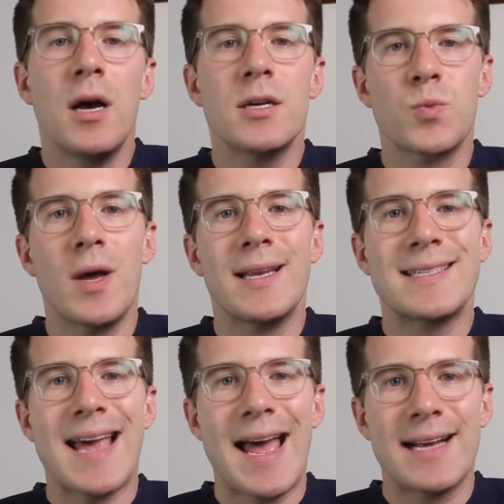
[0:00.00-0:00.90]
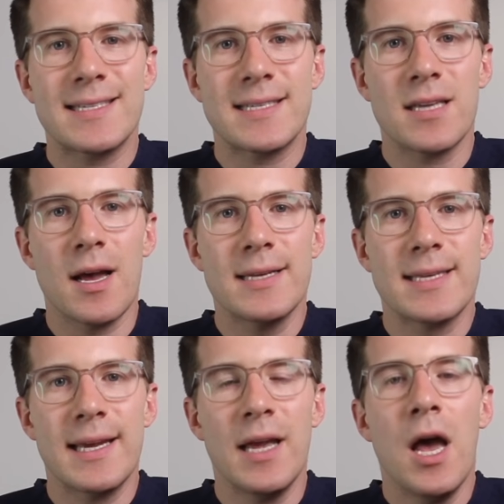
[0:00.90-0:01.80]
as well as
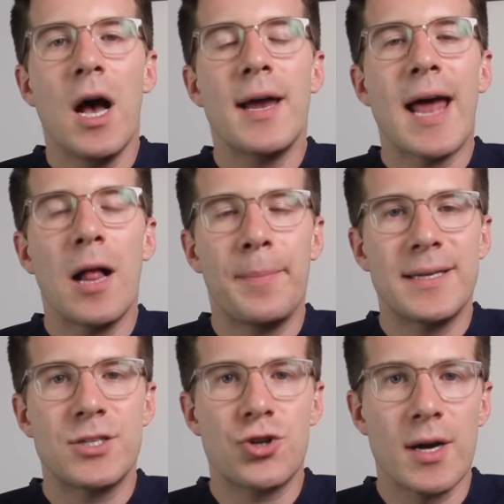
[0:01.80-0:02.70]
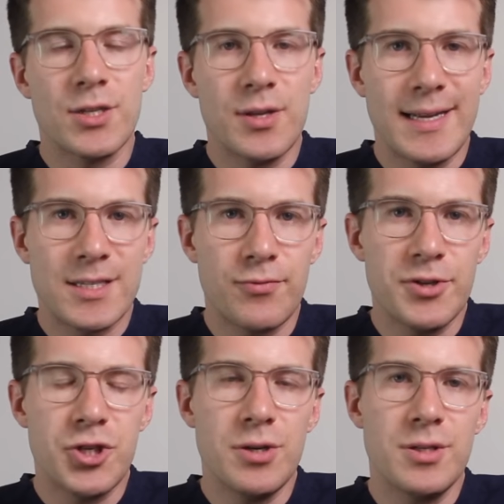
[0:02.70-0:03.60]
exercising and helping to try to do things to
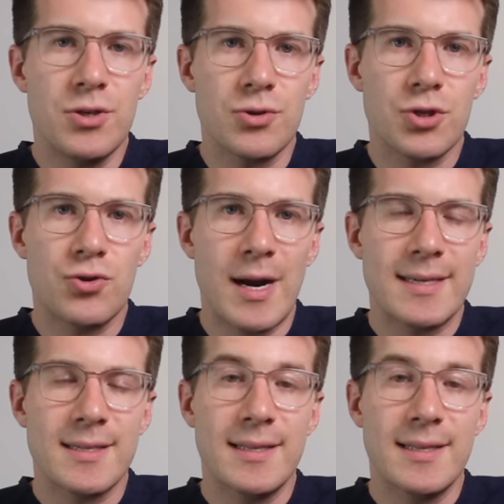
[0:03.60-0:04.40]
reduce your stress.